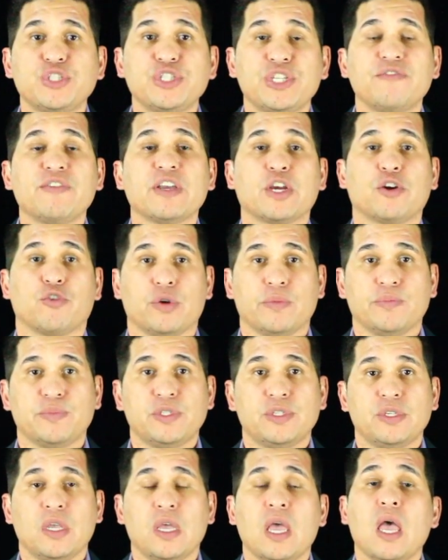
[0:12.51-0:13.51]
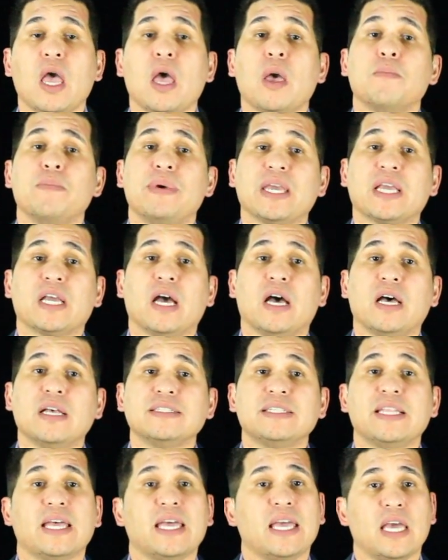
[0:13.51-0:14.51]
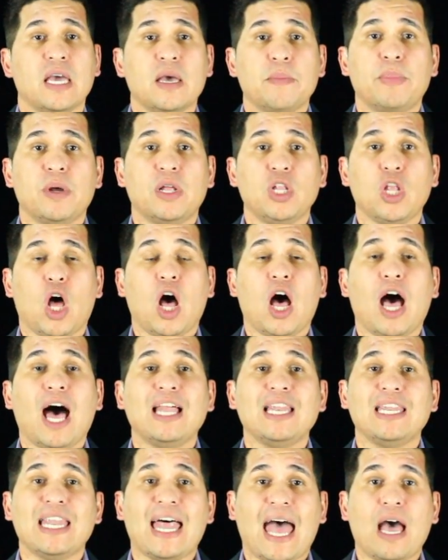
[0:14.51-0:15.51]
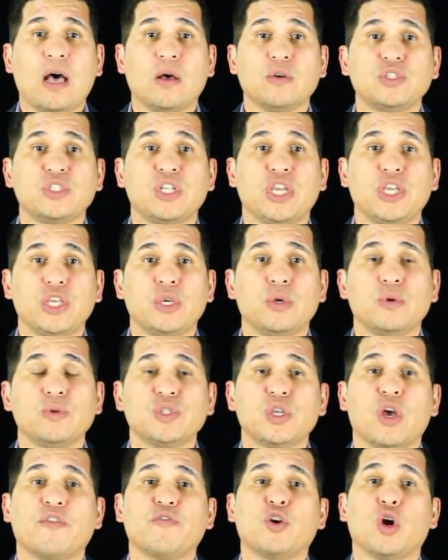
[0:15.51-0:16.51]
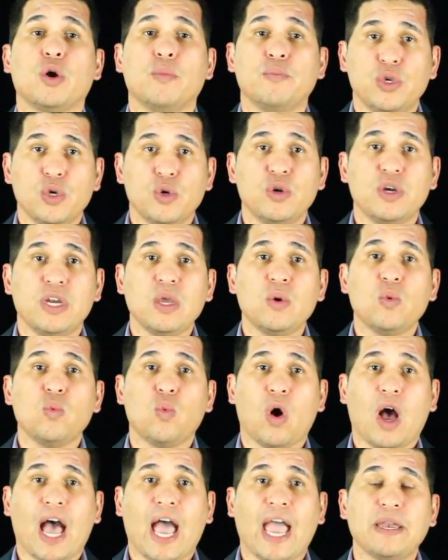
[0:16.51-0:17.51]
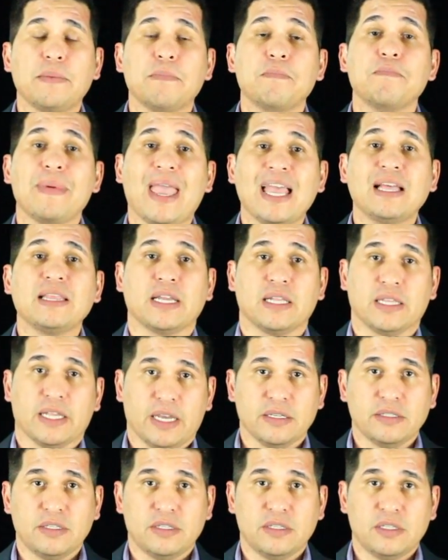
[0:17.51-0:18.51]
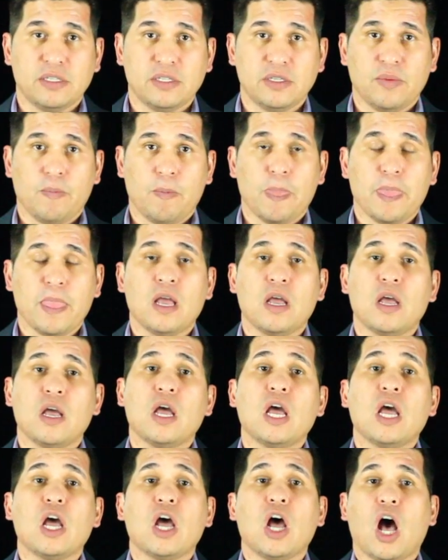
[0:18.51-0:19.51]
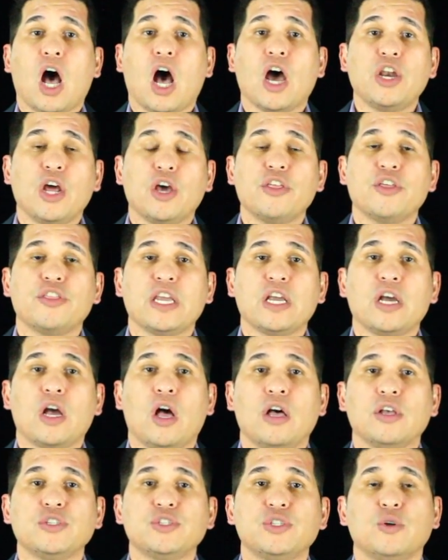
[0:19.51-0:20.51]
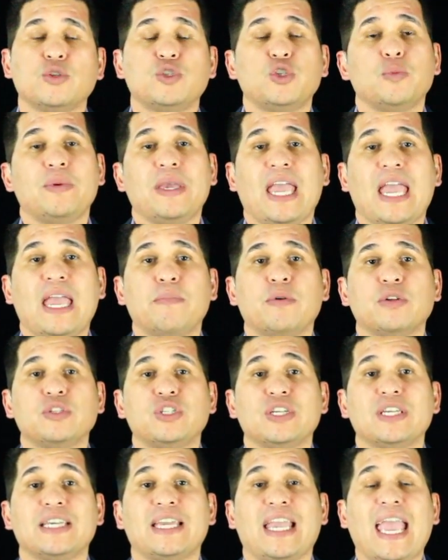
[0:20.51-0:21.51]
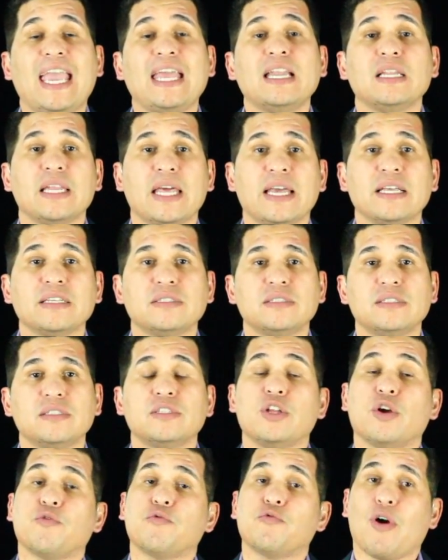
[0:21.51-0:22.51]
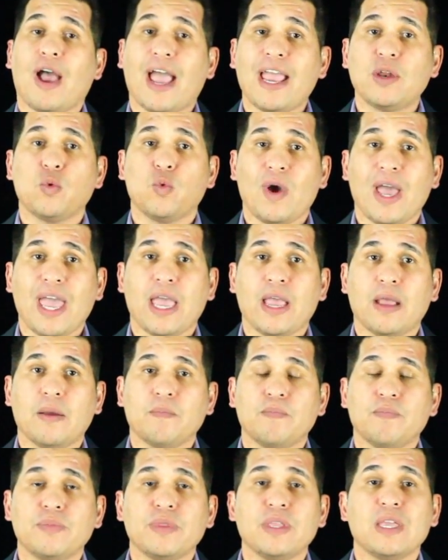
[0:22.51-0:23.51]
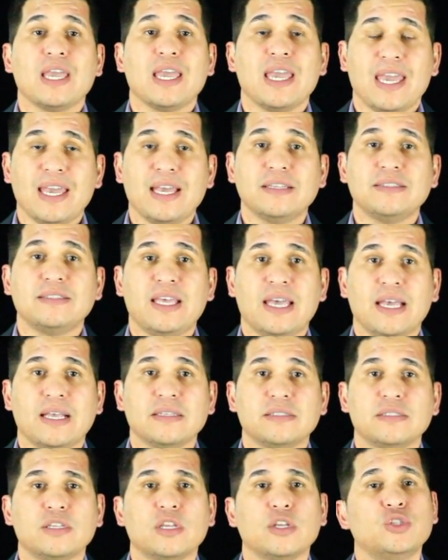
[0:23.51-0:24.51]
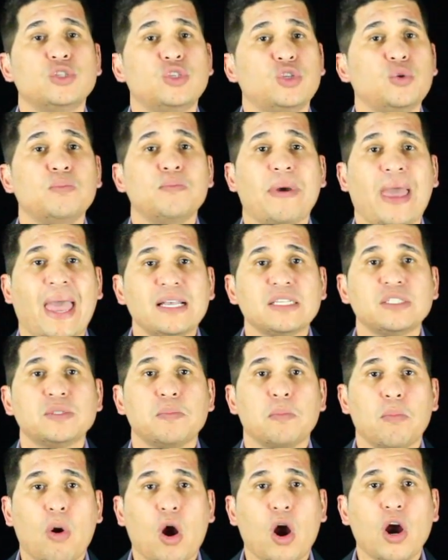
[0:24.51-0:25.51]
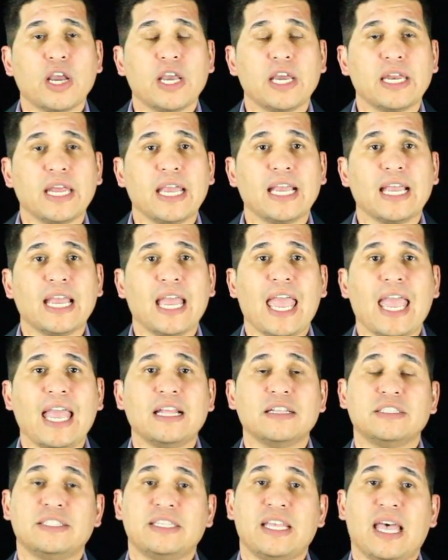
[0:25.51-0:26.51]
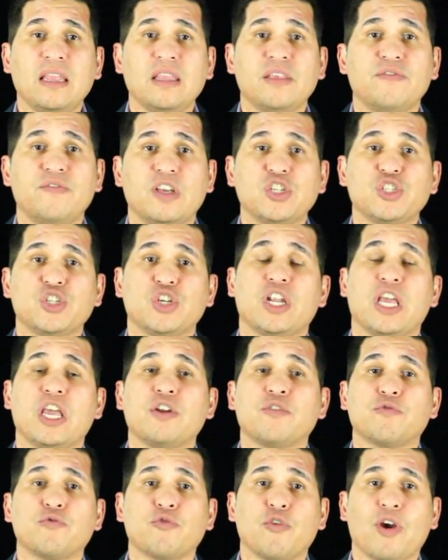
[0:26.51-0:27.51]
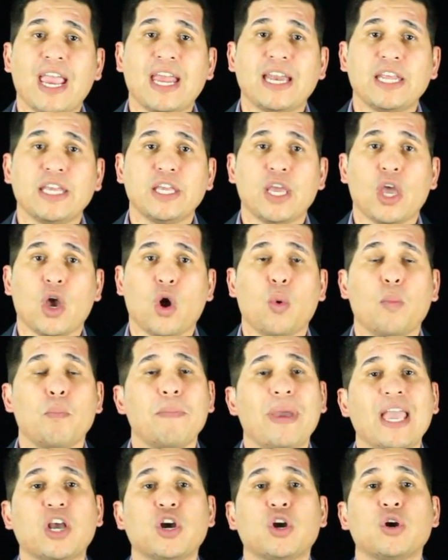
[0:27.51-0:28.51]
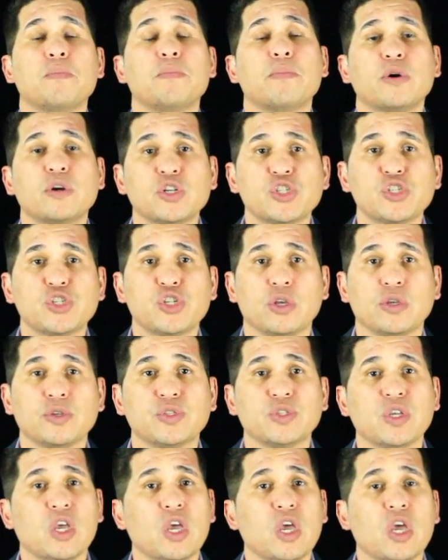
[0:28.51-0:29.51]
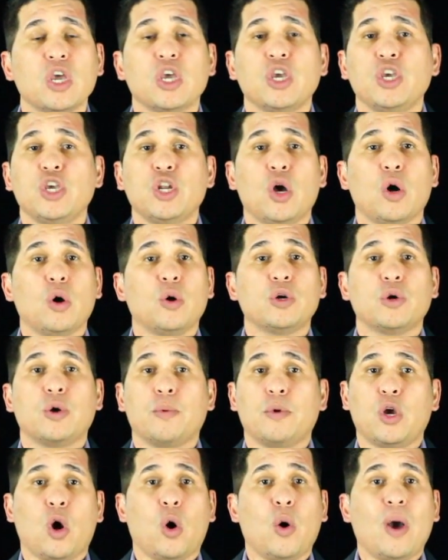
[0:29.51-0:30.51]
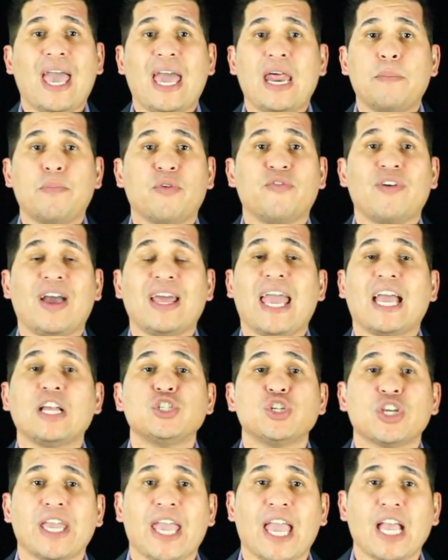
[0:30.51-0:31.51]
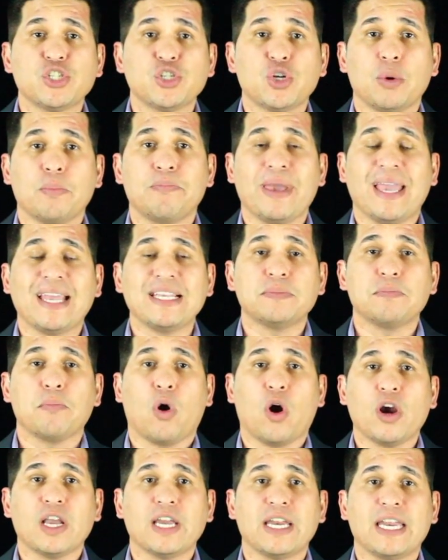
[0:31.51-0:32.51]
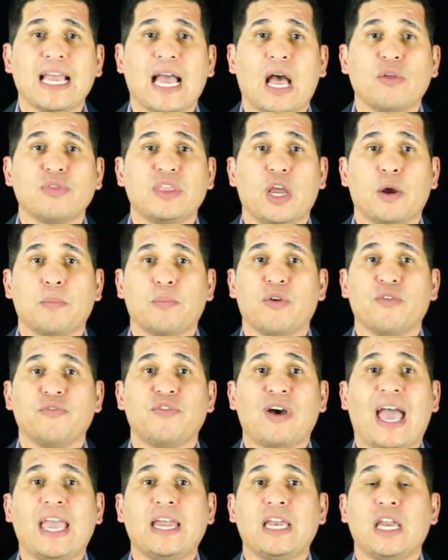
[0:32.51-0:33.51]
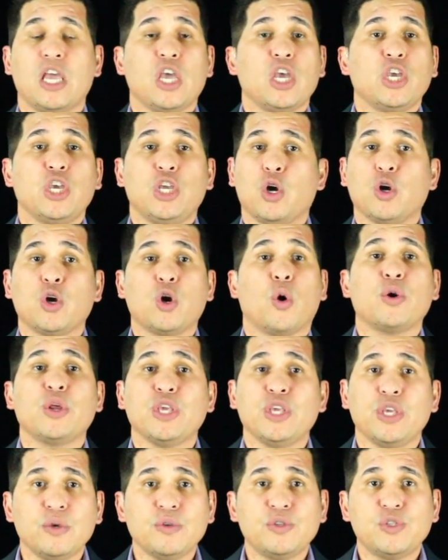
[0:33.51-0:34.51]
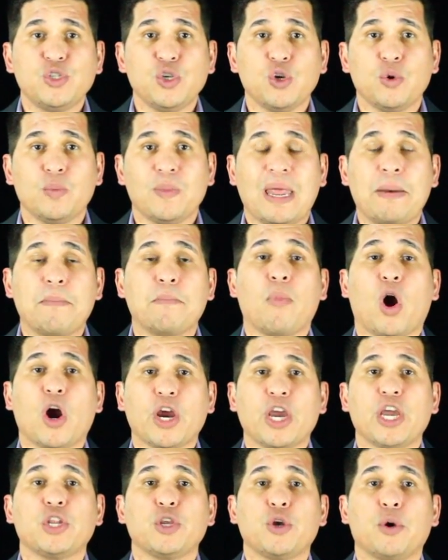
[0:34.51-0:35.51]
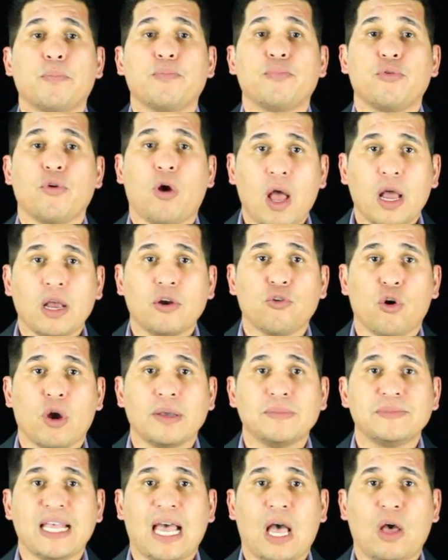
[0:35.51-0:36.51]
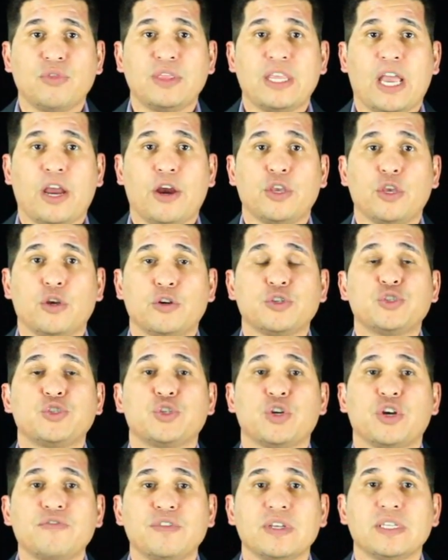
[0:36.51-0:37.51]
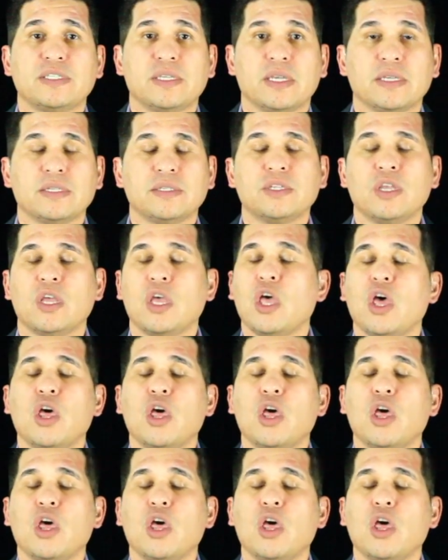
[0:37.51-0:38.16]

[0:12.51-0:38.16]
civic groups, because the HIPAA law allows the use of community-wide mailing lists. Another thing also to be able to gain lists the right way is this: do mass marketing in television and radio, make commercials, you know, go ahead and provide educational-based marketing out there, provide, you know, go to YouTube and market your programs out there, your services.